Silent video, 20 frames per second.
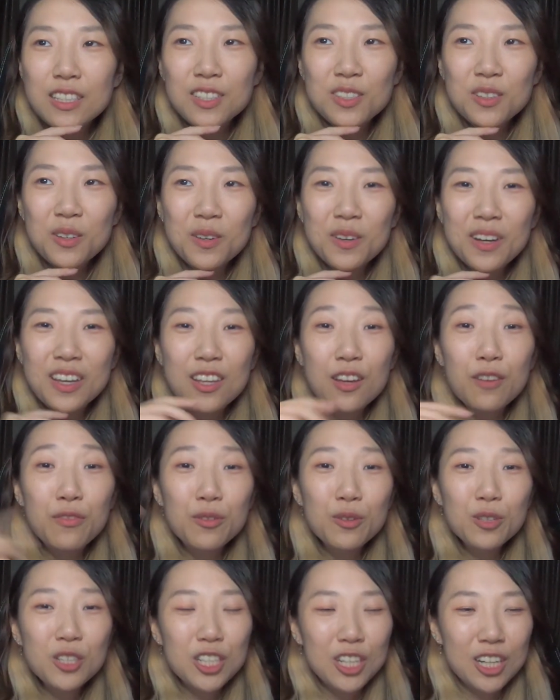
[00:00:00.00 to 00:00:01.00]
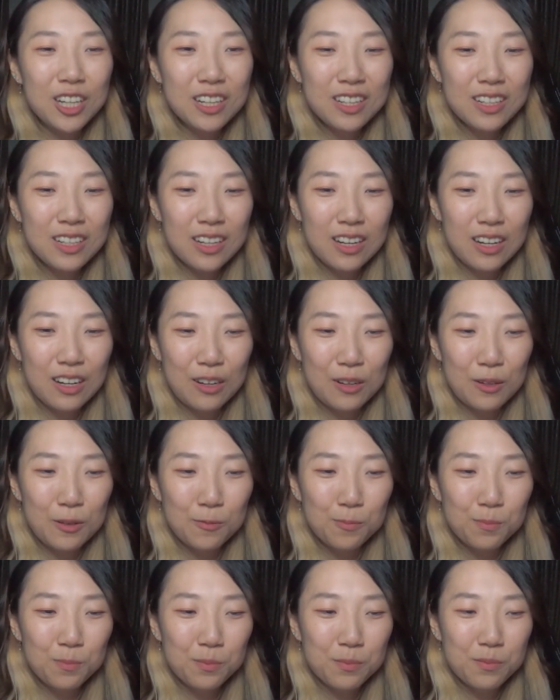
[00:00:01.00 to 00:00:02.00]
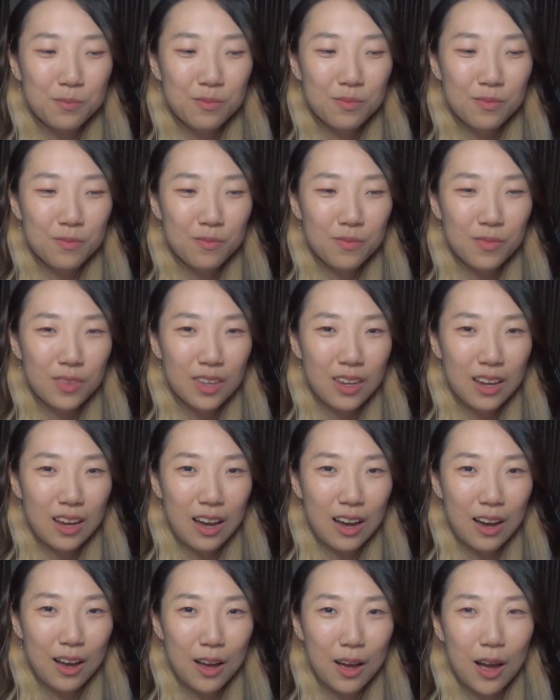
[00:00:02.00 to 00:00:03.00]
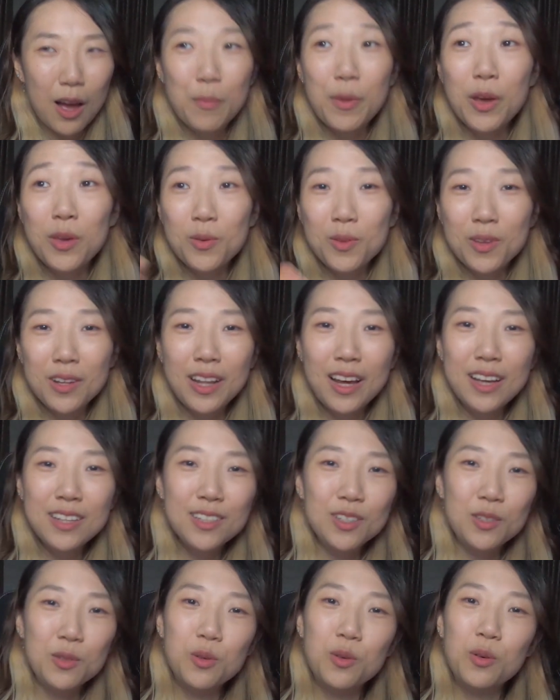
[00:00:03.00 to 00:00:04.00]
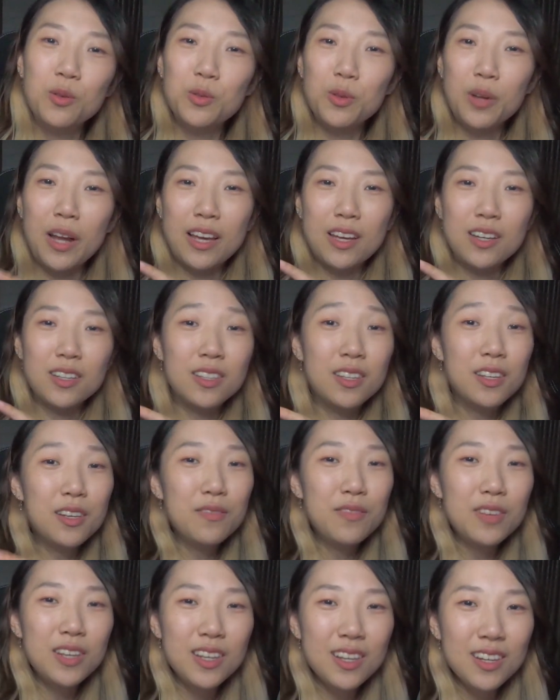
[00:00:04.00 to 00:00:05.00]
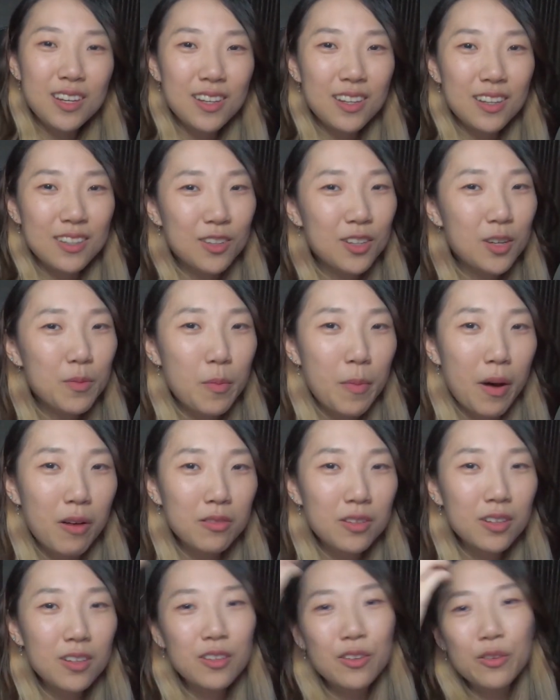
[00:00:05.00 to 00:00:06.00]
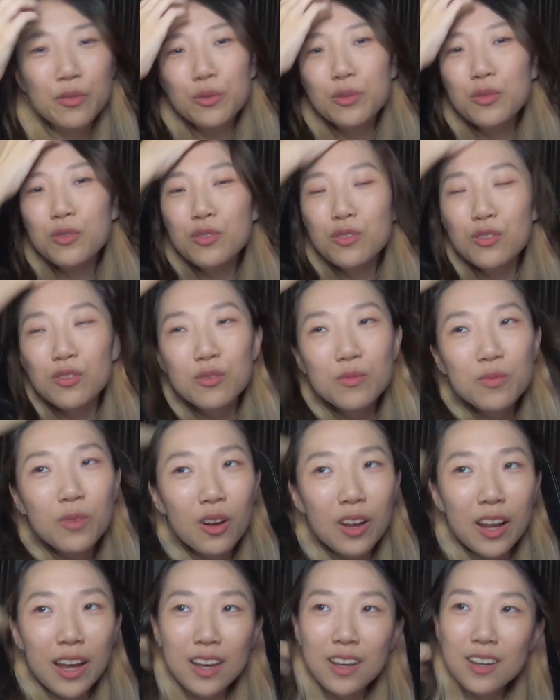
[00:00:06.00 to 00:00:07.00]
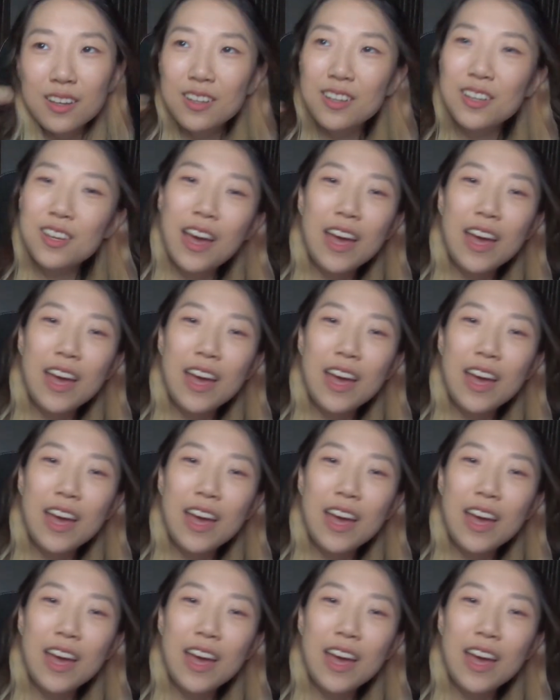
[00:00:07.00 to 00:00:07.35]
So in the future, I might utilize it to go to like a TV that's going to be mounted in the room, or like